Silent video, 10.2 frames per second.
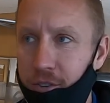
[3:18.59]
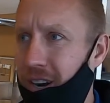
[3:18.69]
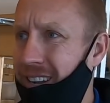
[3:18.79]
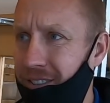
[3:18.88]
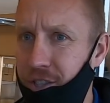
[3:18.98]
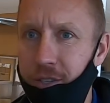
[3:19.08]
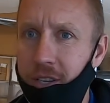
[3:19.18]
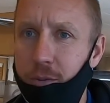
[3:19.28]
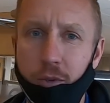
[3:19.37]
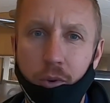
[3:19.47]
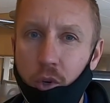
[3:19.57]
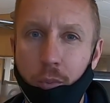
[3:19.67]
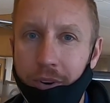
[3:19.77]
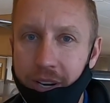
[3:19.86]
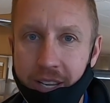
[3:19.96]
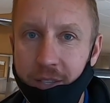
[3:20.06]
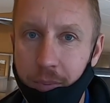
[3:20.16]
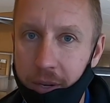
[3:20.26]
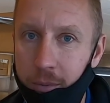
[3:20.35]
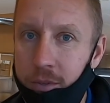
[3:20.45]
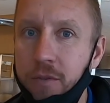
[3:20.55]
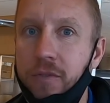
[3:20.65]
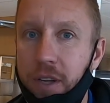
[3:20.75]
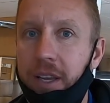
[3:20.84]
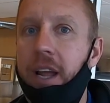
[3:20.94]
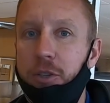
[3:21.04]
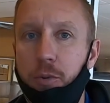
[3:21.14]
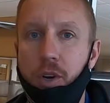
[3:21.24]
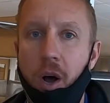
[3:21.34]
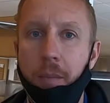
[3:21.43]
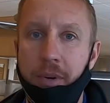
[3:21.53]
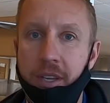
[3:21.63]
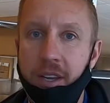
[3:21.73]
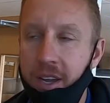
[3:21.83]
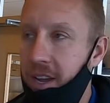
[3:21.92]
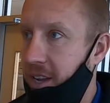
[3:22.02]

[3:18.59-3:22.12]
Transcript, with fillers: or uh, she said she was doing Uber Eats, but it was just for like an actual company.